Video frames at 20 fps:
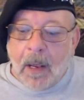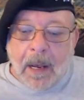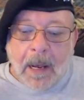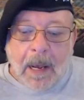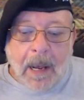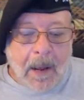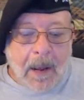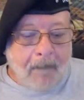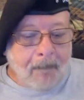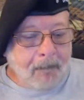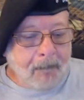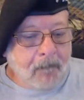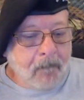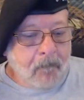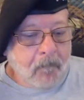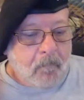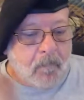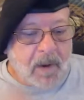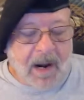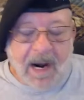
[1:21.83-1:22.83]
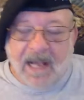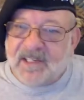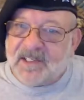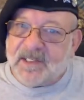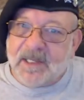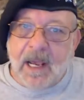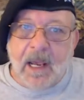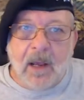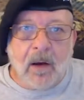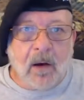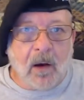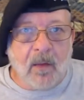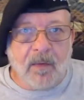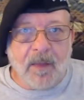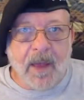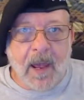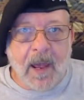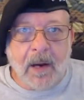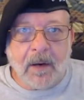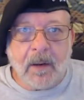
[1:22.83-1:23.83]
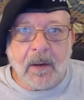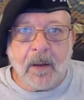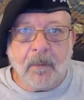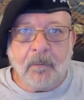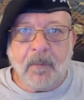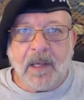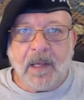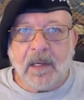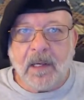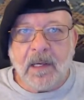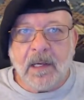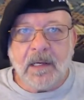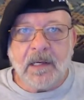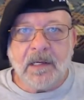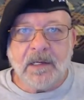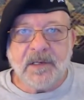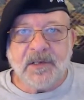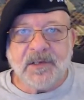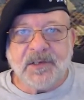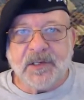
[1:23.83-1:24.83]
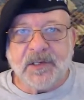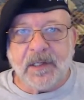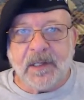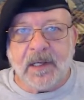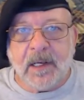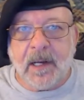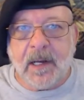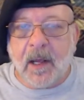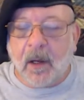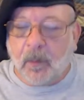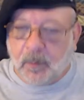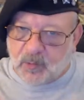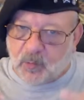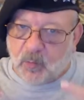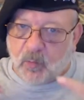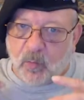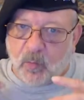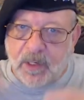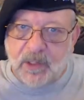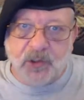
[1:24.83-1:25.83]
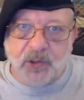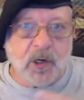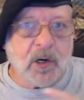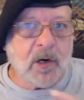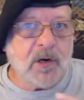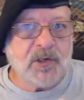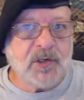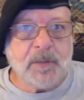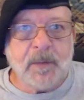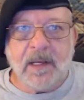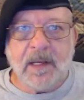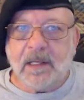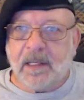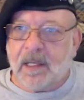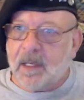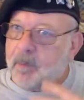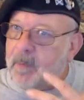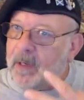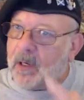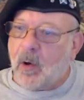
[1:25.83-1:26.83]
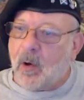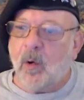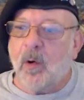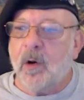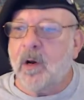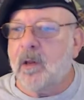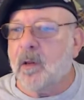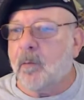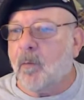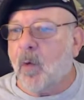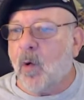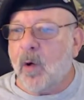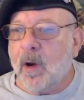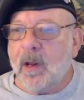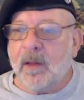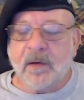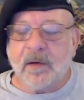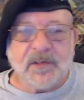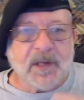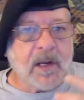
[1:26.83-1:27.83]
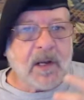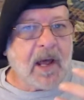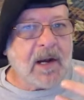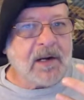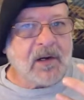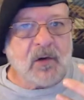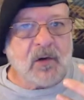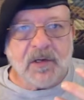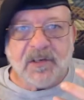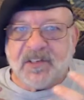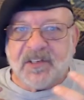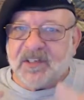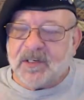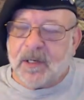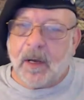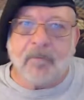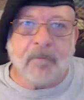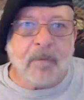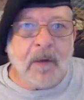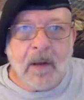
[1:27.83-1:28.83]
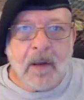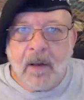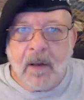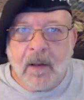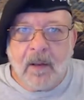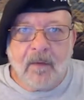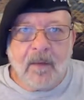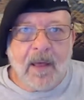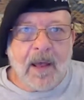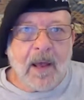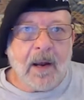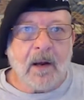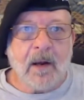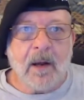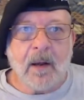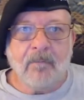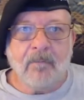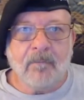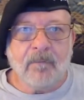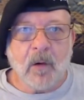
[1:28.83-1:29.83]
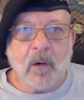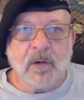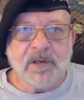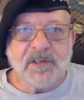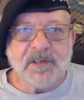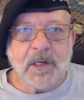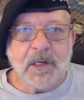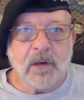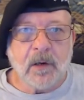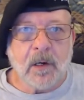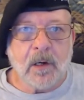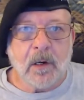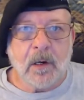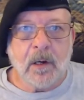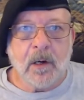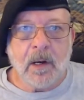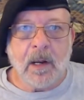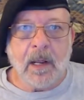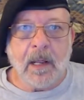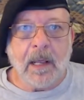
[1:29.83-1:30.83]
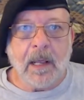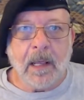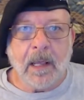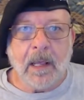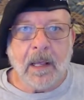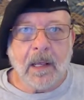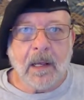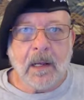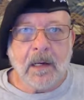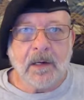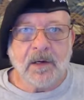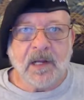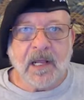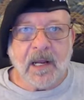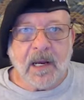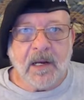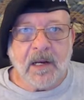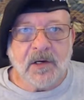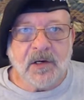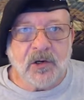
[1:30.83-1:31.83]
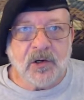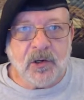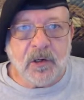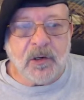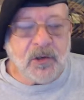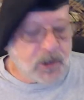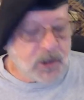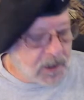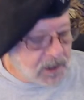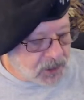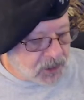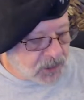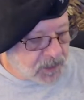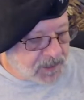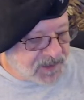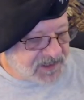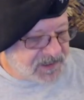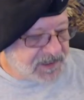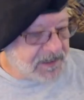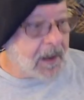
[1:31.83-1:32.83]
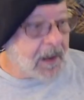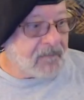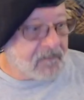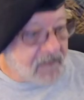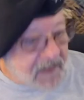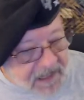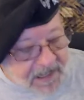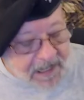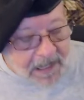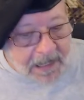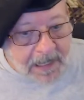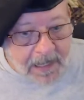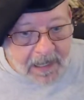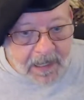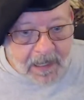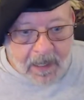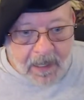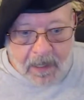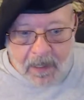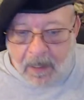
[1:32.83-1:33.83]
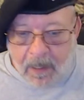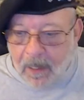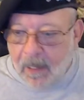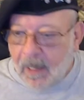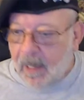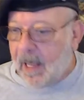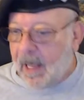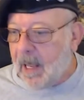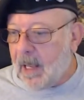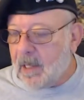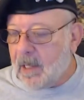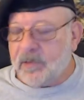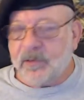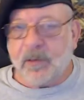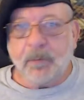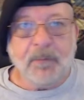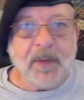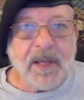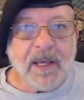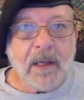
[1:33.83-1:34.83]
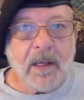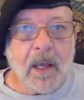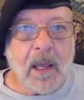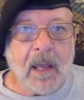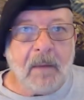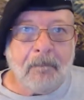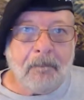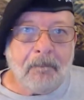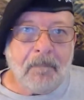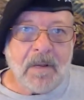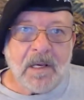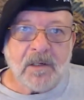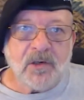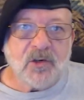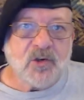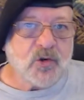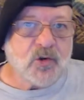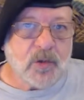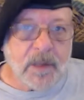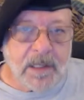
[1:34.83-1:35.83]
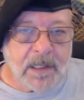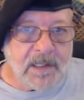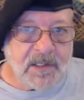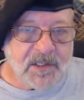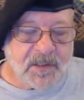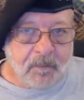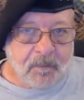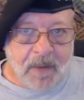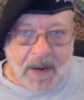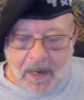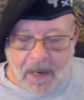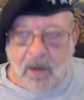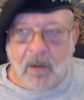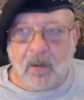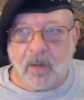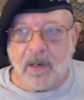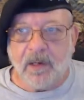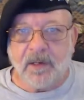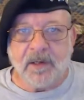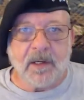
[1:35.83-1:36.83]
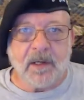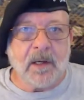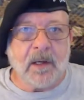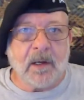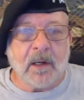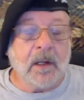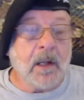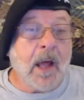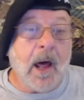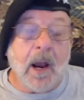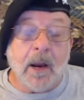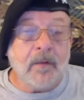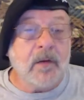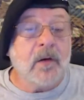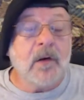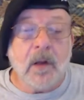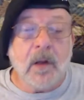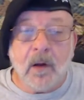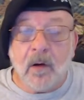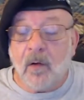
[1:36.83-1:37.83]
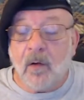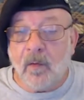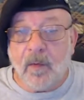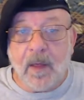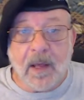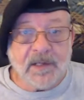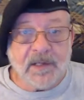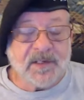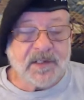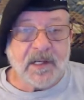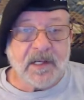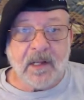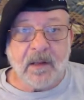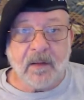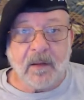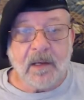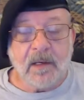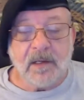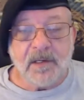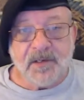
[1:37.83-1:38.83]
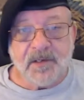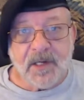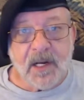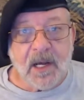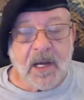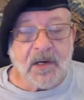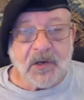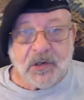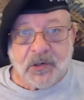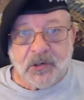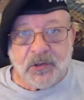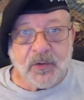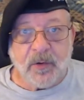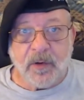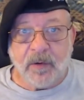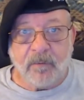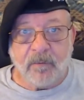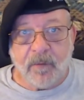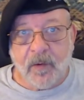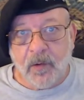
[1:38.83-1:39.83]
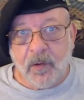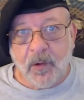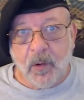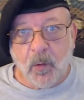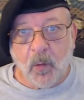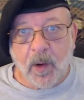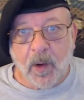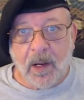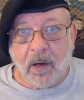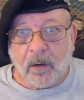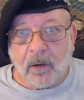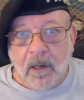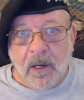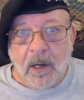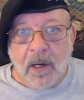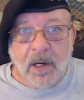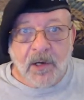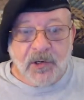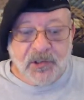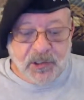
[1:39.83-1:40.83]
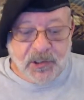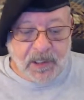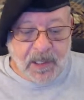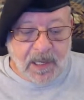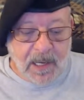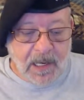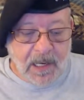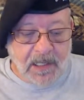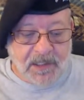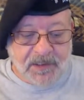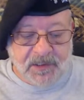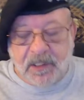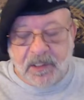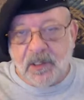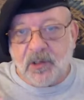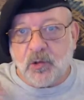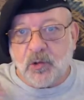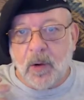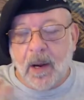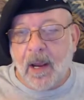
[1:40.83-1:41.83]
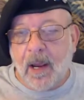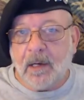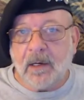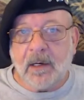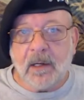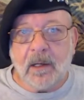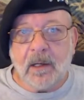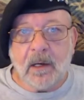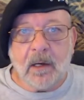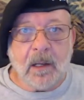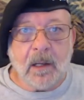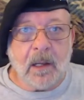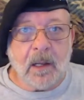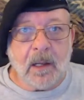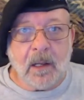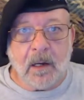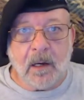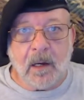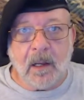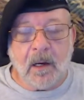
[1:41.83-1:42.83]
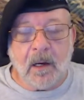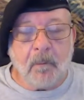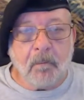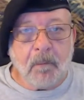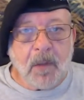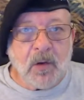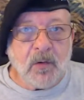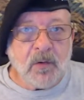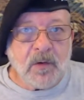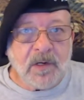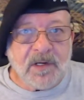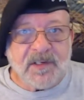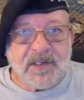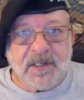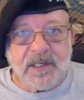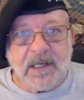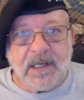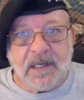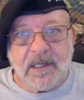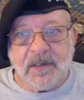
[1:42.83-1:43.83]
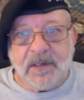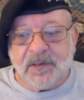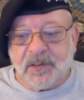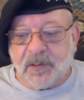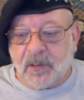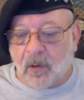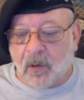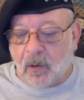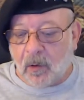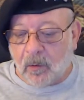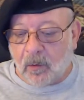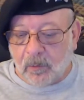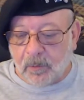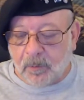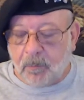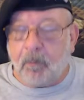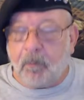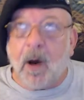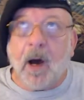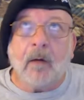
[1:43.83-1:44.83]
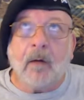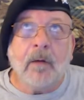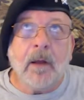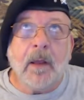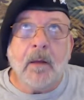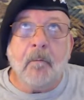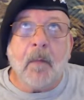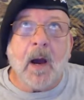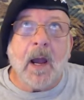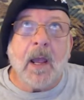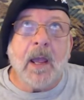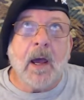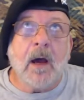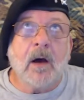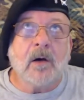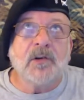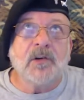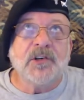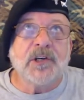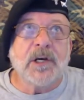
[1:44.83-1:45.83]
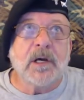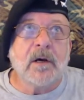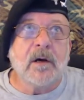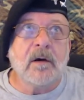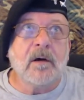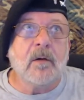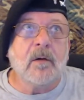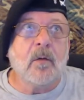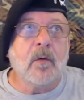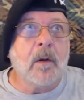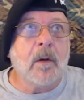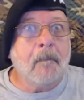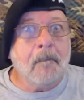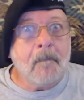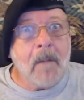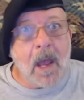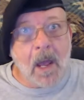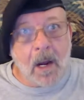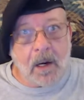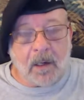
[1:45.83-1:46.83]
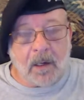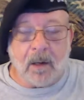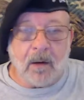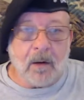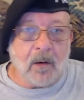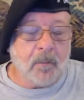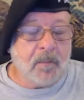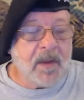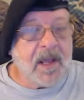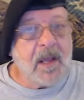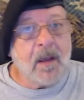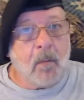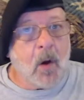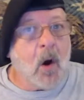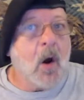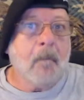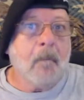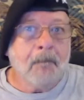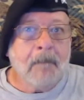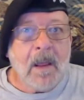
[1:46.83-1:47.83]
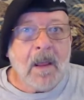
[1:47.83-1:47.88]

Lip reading: But I say all that because it helps recharge me, get me going in the morning. There's a lot of good stuff that I'm focusing on and getting stuff done. And to be a bit transparent, a lot of you know that Cynthia is not doing very well. She has contracted an immune disease called polymyalgia rheumatica, or PMR.